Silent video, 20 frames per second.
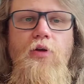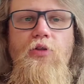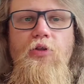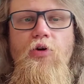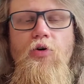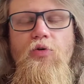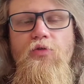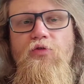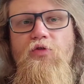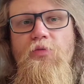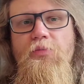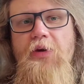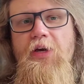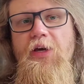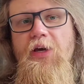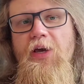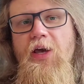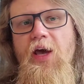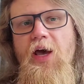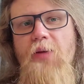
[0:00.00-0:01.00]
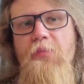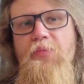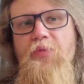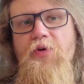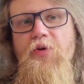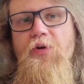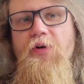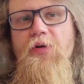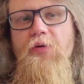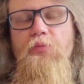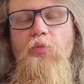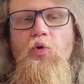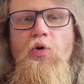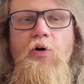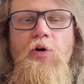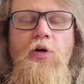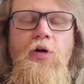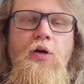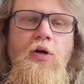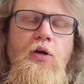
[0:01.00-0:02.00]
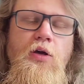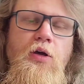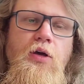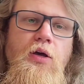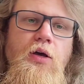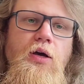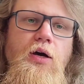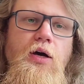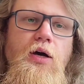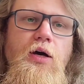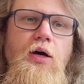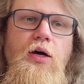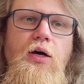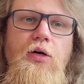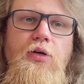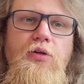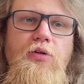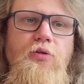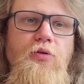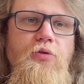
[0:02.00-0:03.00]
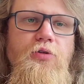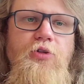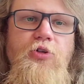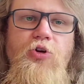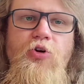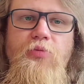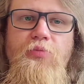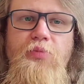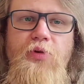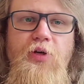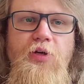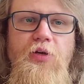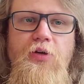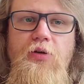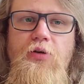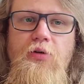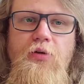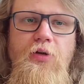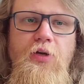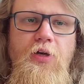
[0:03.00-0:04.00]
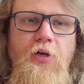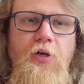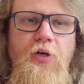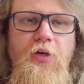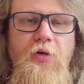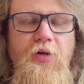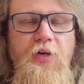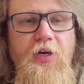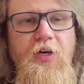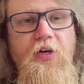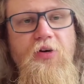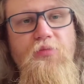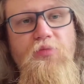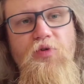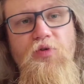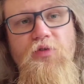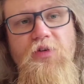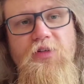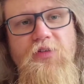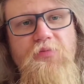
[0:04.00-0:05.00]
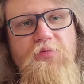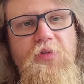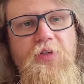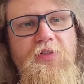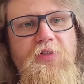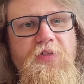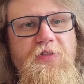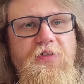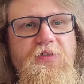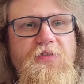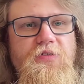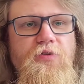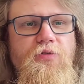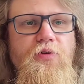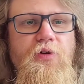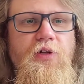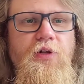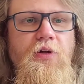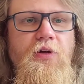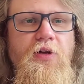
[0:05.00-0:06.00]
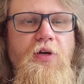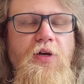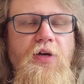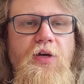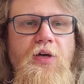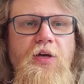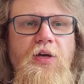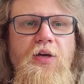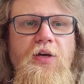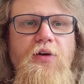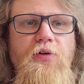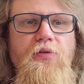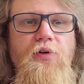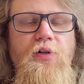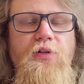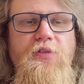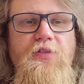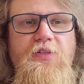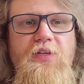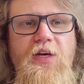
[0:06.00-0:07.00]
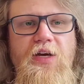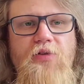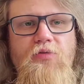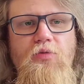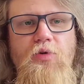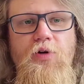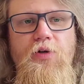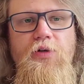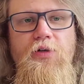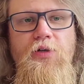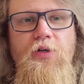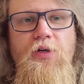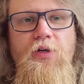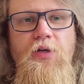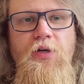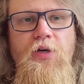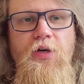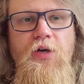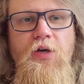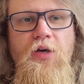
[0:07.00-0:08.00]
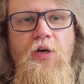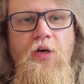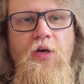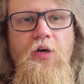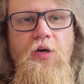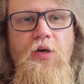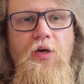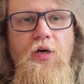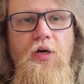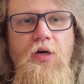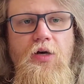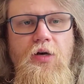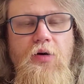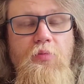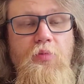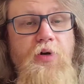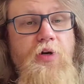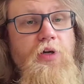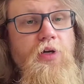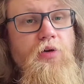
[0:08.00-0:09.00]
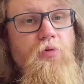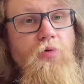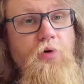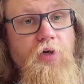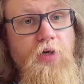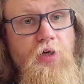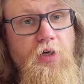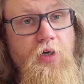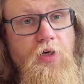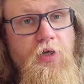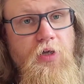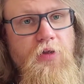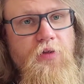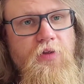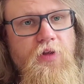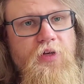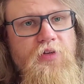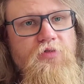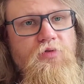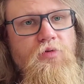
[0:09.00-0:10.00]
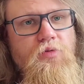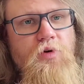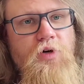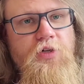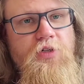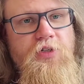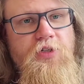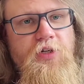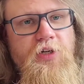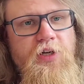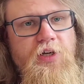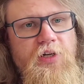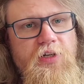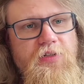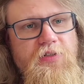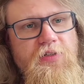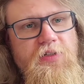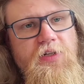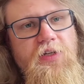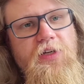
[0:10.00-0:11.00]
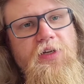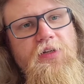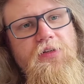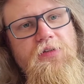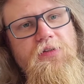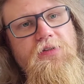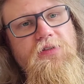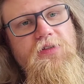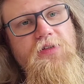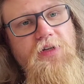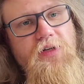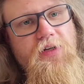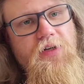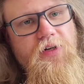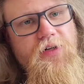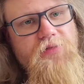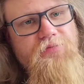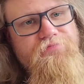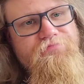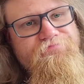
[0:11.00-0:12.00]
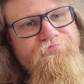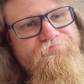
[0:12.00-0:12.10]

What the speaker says: known for making happier and more chirpy kind of movies, but this is a real sad one. But anyway, thanks for watching and listening, and take care.